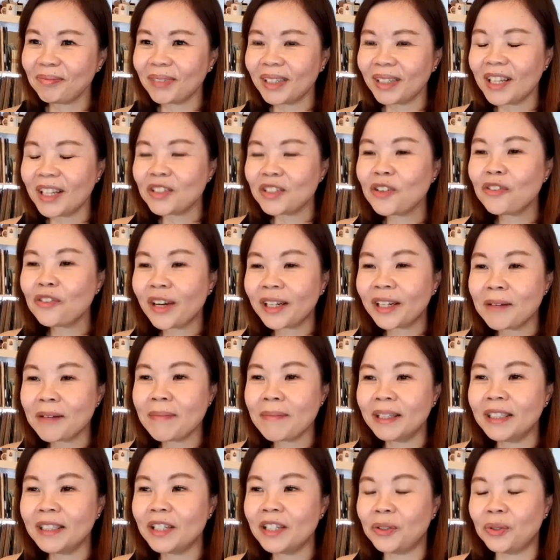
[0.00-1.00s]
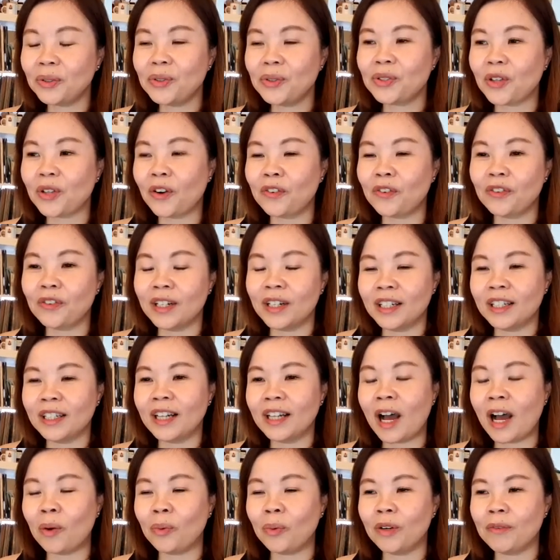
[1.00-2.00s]
so recommended use of
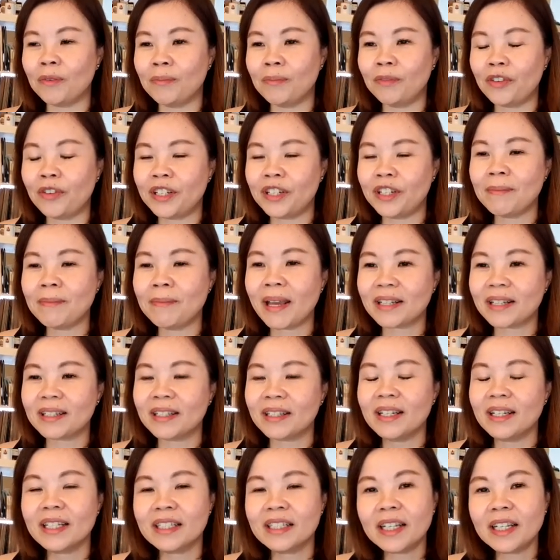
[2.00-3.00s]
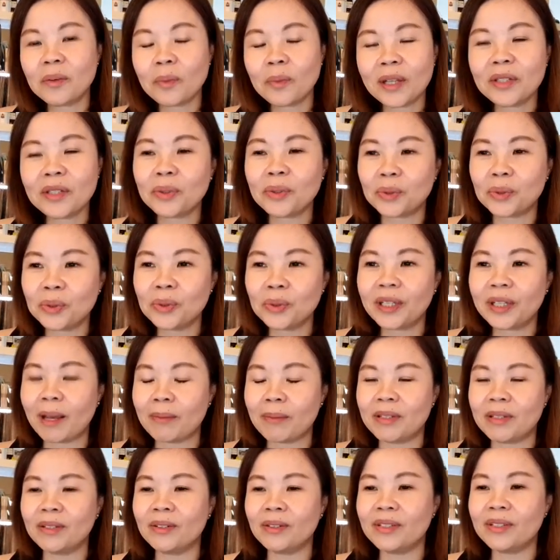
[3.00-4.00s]
our Reishimax: take 1 to 2
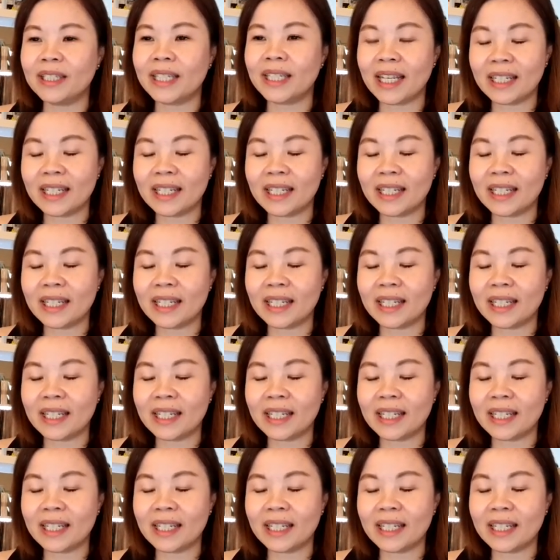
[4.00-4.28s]
capsules